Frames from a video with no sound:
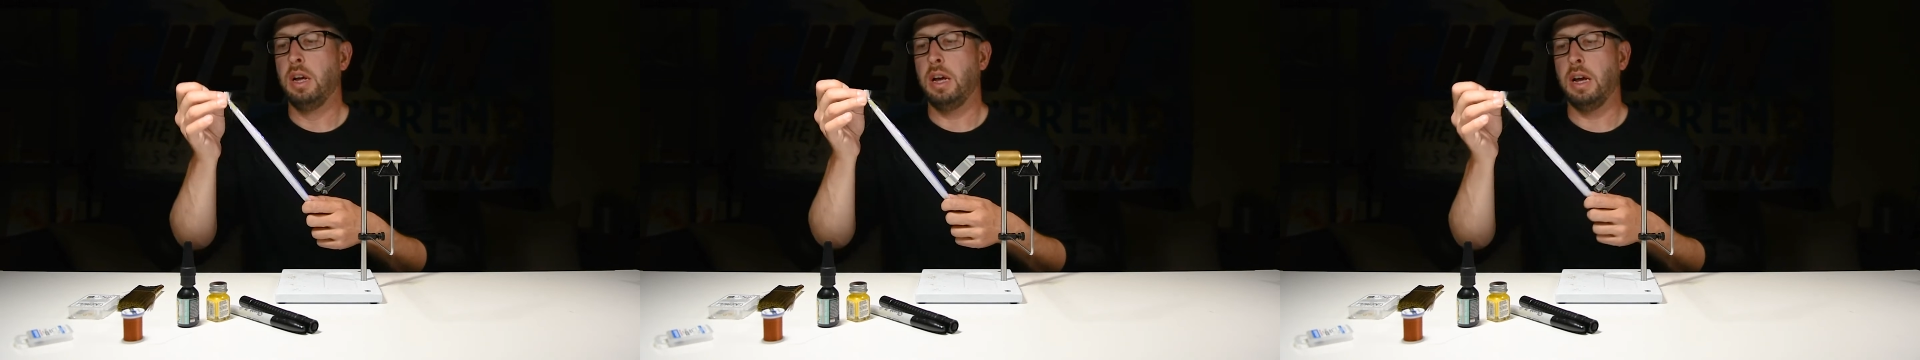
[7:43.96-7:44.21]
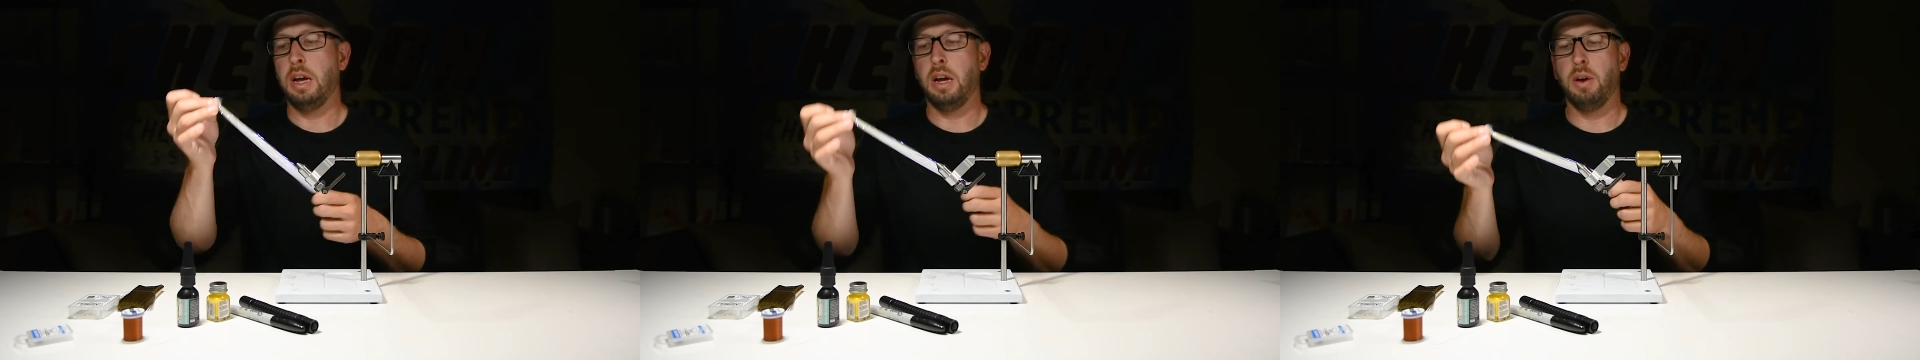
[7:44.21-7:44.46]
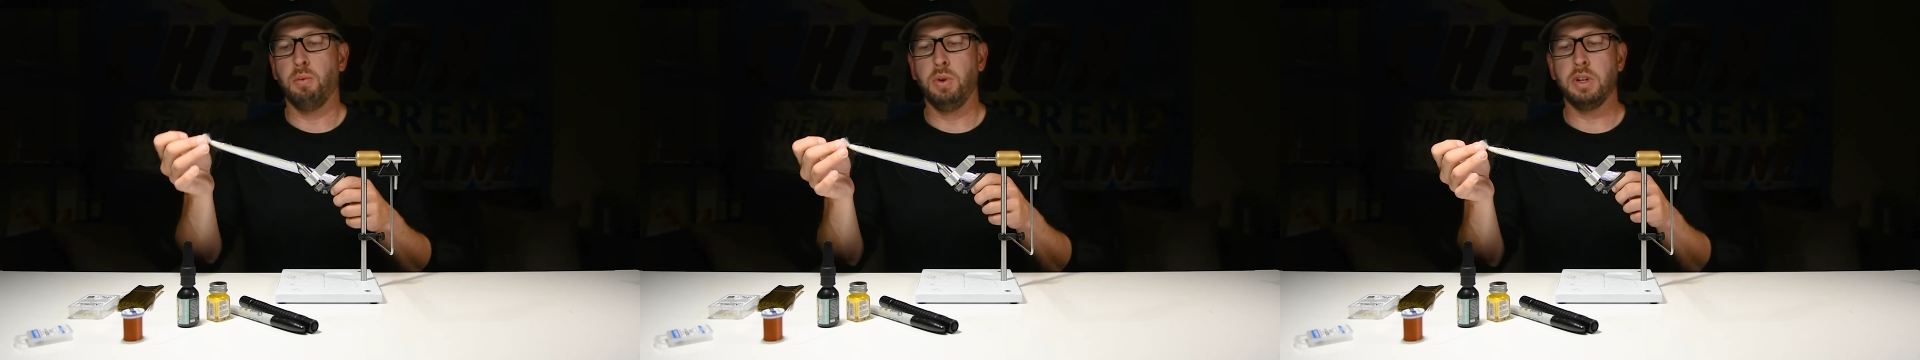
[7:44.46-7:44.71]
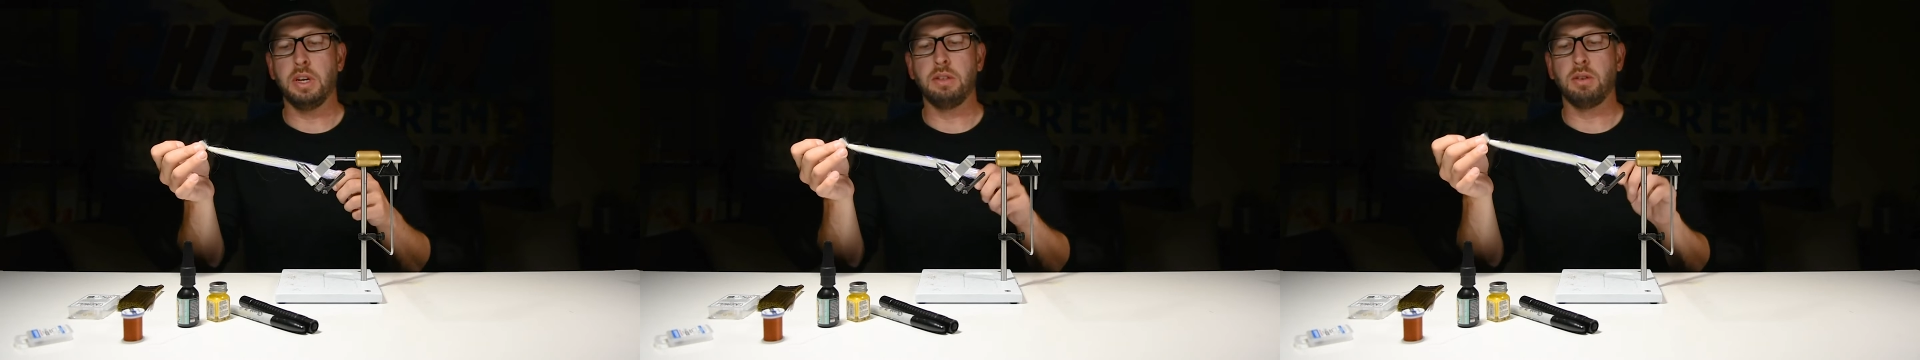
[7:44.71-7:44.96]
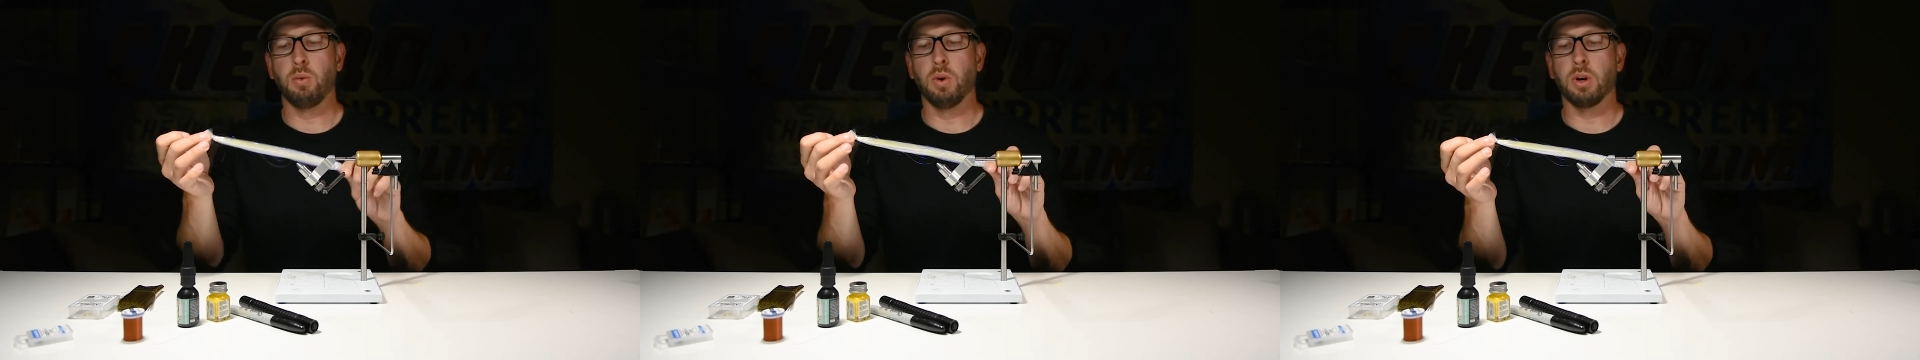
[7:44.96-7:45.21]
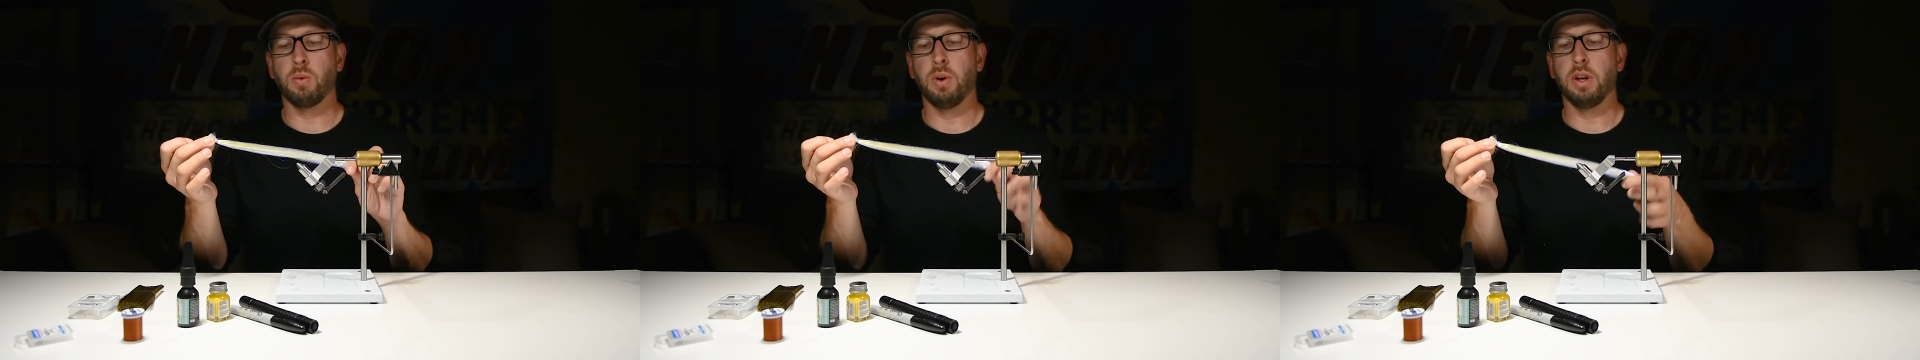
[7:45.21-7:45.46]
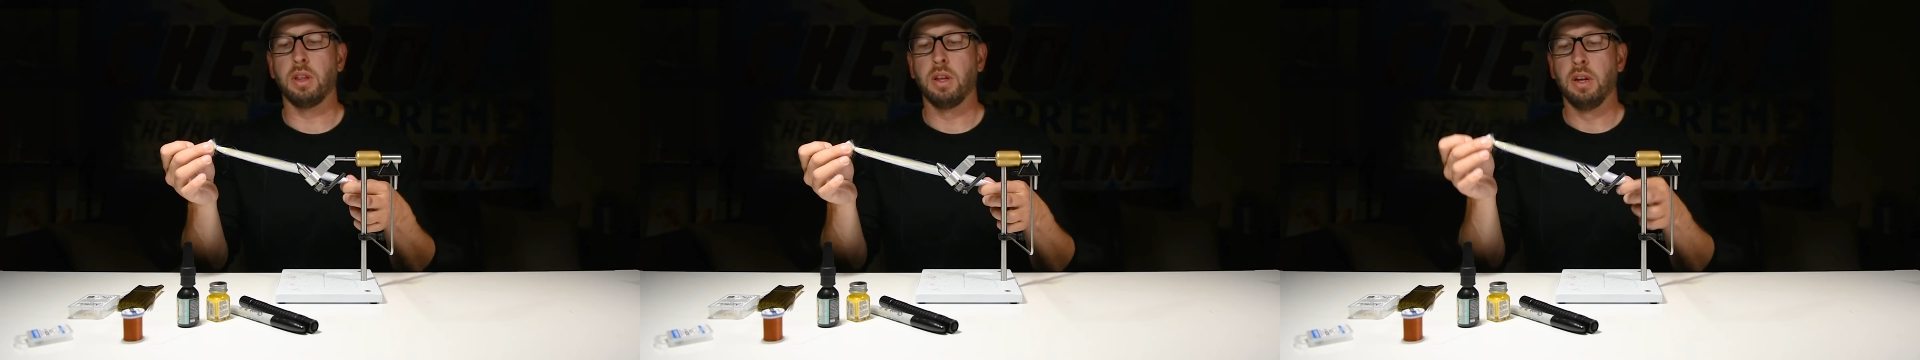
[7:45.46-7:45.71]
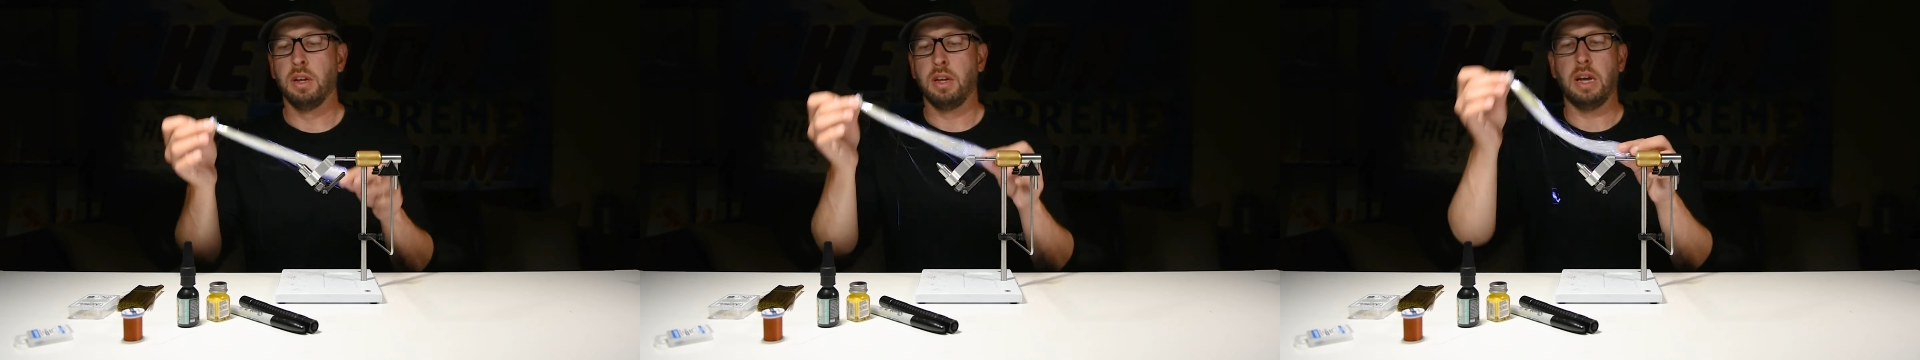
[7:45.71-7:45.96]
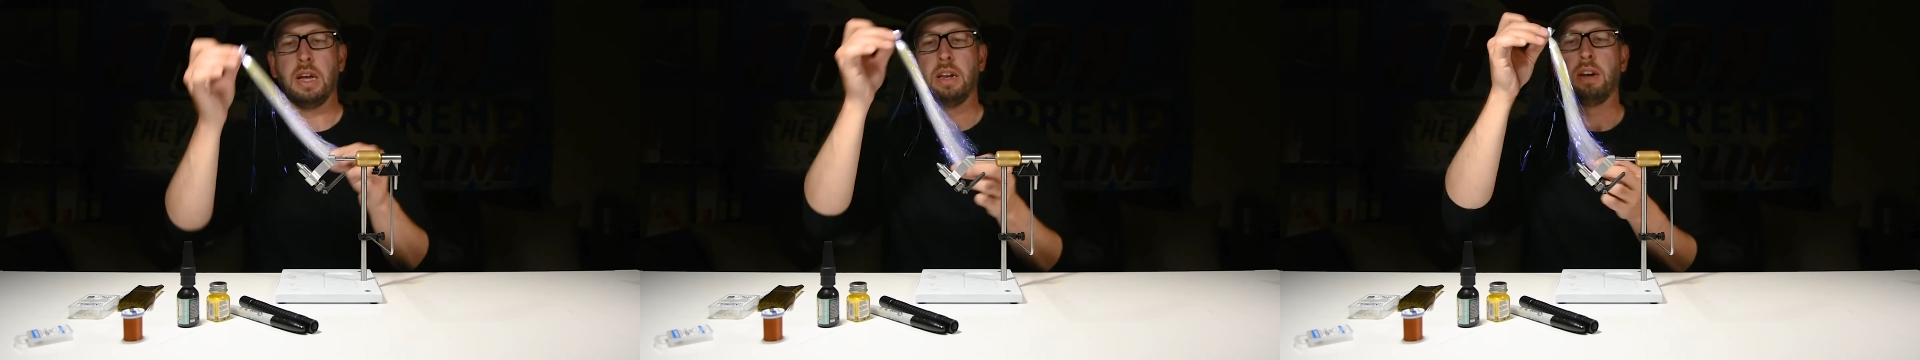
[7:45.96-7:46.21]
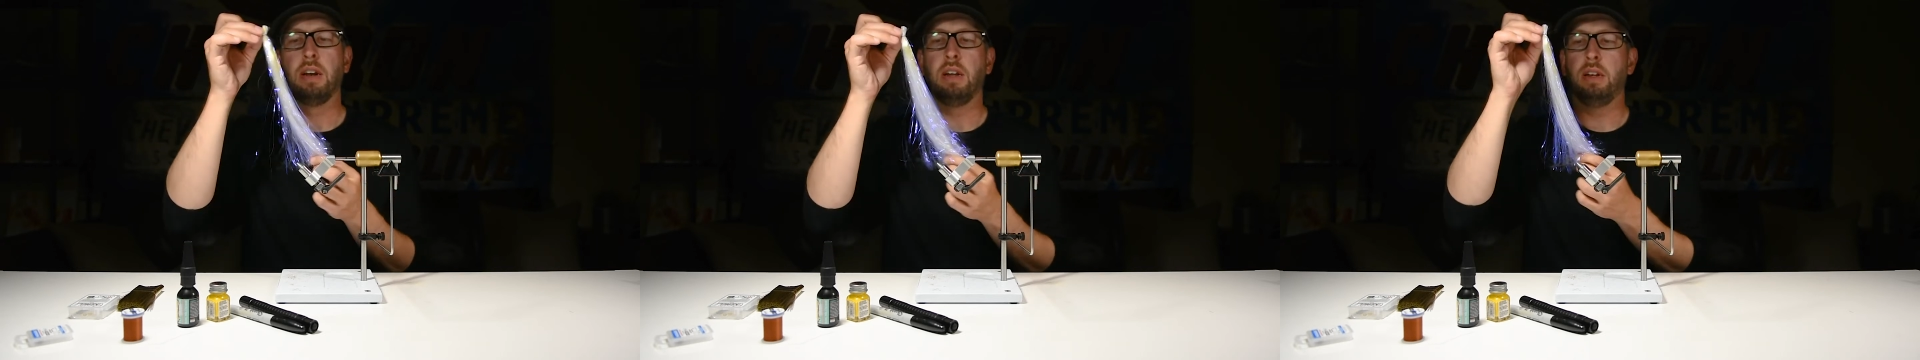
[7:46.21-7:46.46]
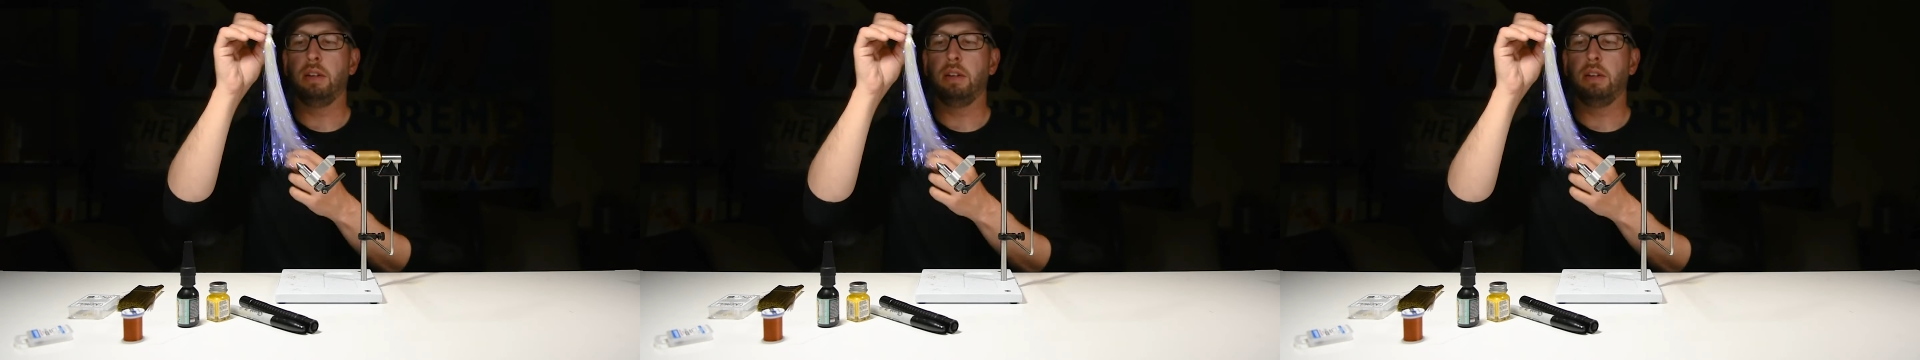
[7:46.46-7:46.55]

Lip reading: really easy to work with, and